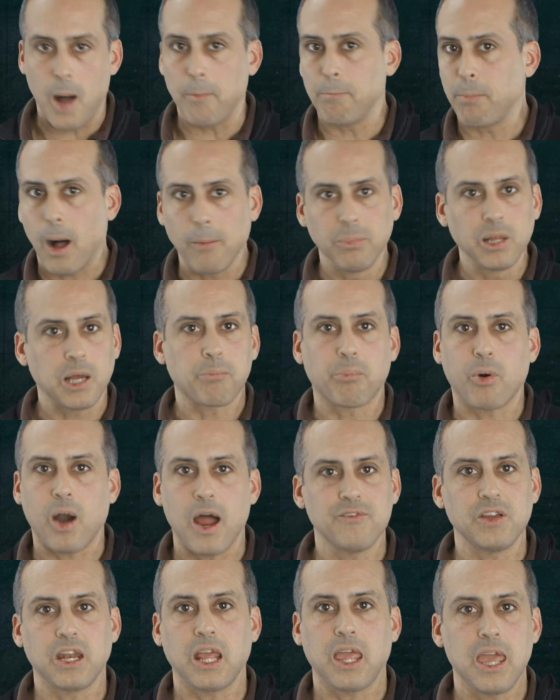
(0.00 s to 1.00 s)
a public
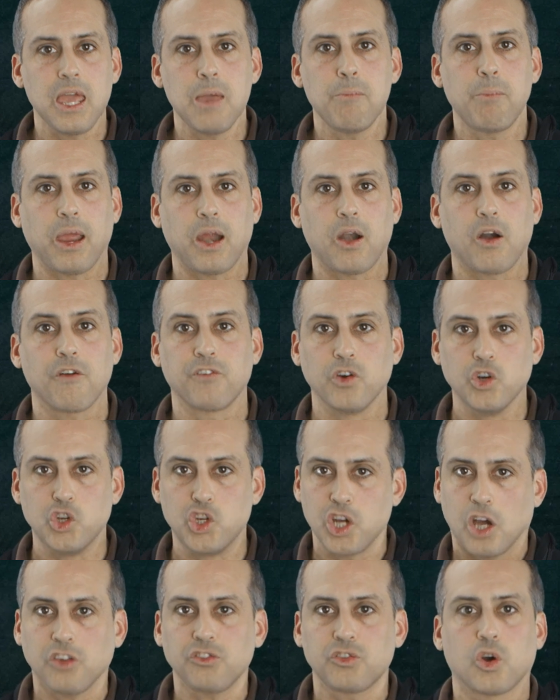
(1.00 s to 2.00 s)
private key pair for
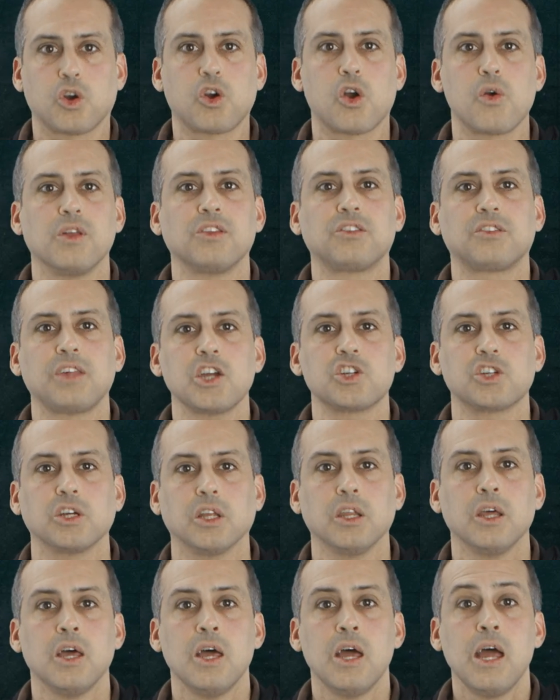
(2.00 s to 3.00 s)
just your current
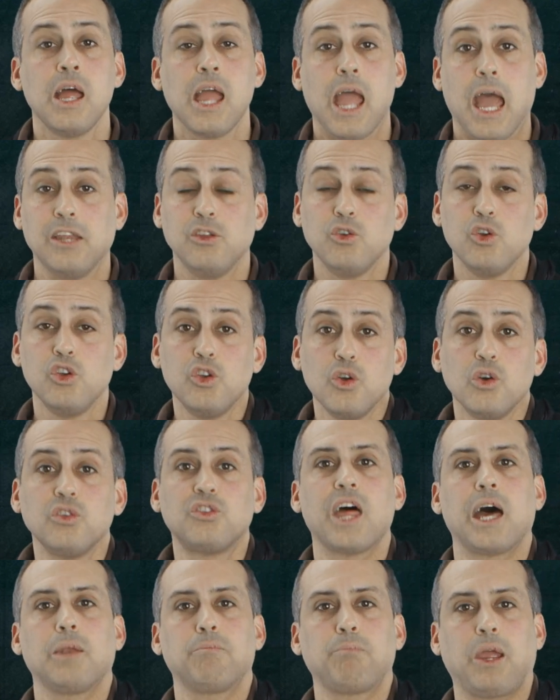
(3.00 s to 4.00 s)
session and you use
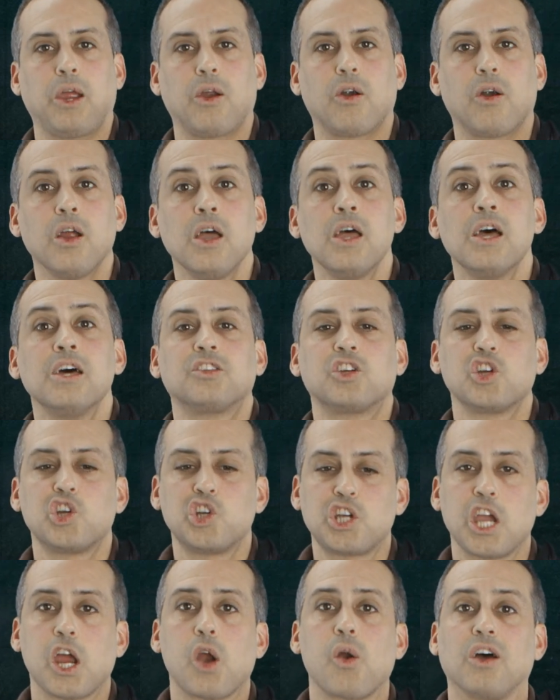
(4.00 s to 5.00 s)
that pair to
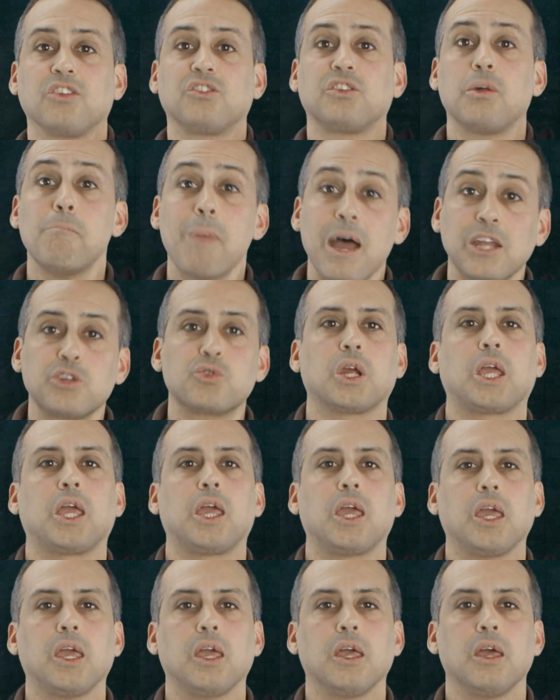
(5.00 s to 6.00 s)
share a symmetric
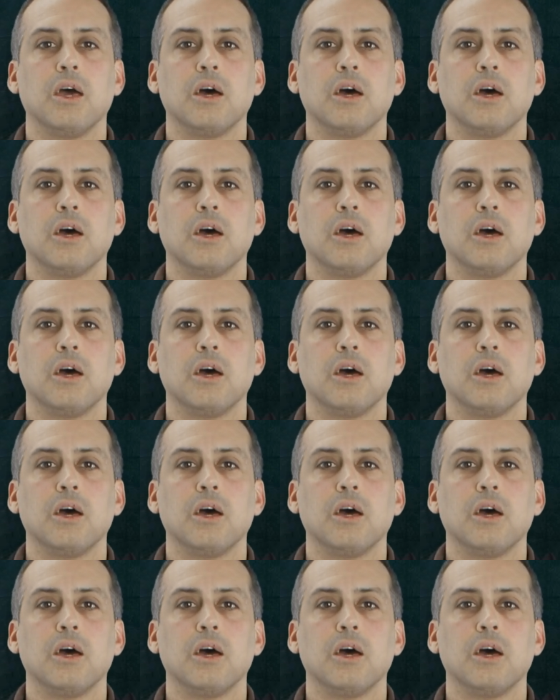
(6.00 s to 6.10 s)
key